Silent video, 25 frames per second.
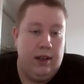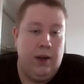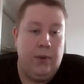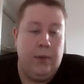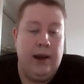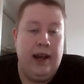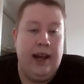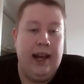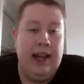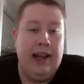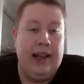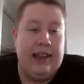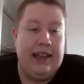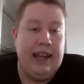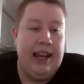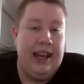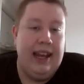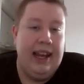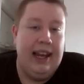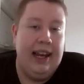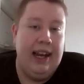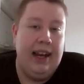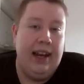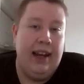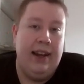well,
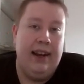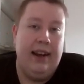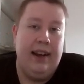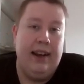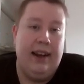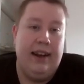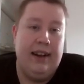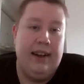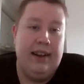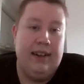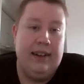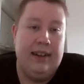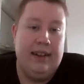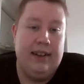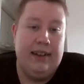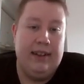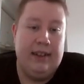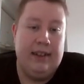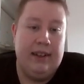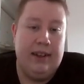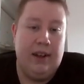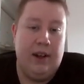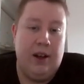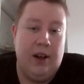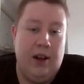then
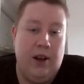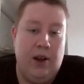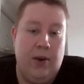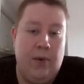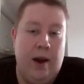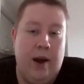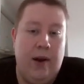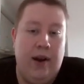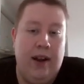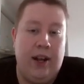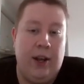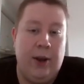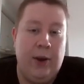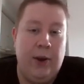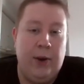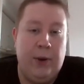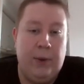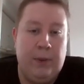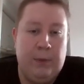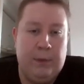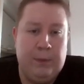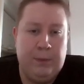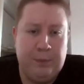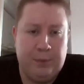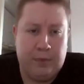a very
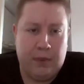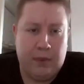good